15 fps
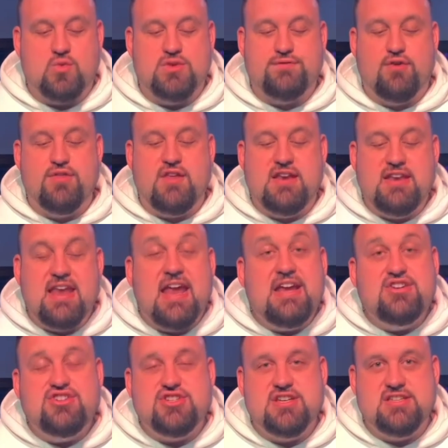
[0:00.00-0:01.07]
was for the
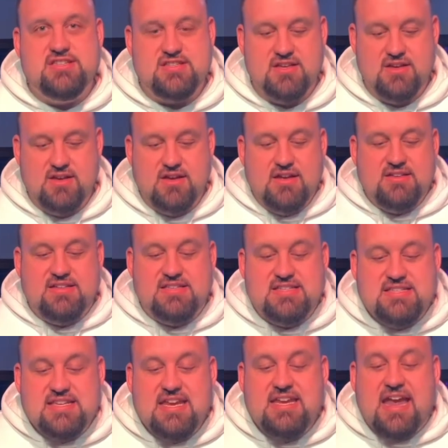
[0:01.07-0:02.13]
nations to
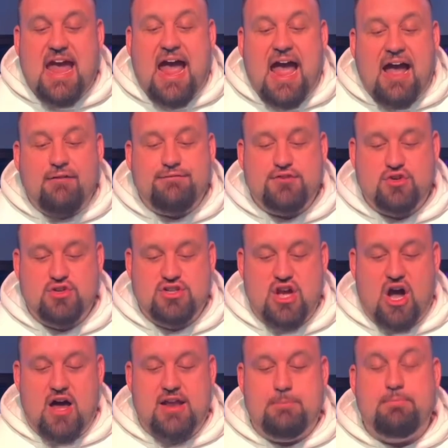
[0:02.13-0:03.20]
seek after
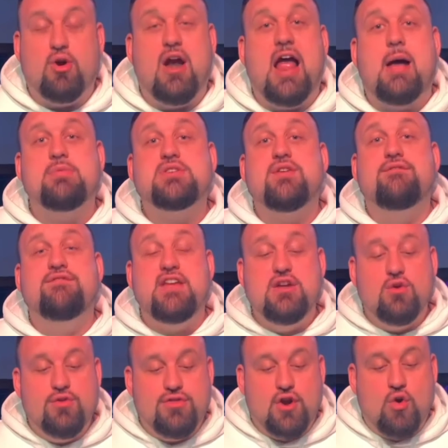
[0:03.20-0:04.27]
God and perhaps
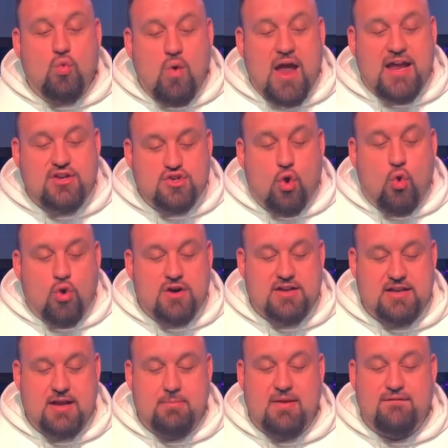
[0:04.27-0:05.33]
feel their way toward
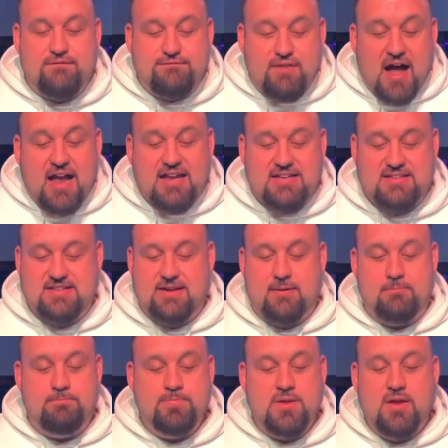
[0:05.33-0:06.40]
him and find
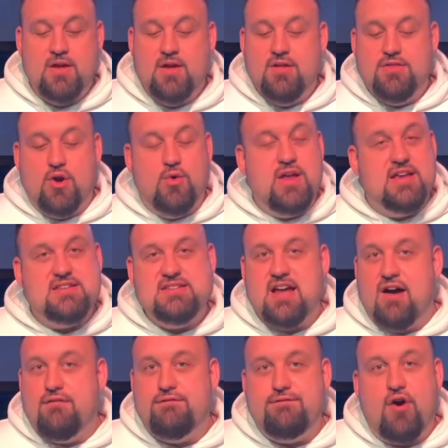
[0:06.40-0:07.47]
him, though he is
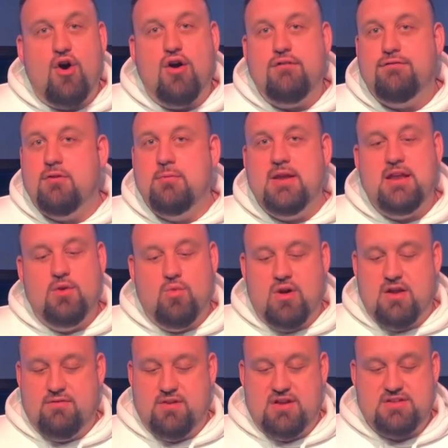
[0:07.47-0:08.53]
not far from any
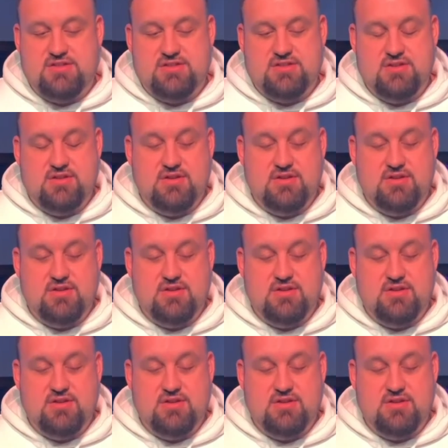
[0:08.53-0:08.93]
one of us.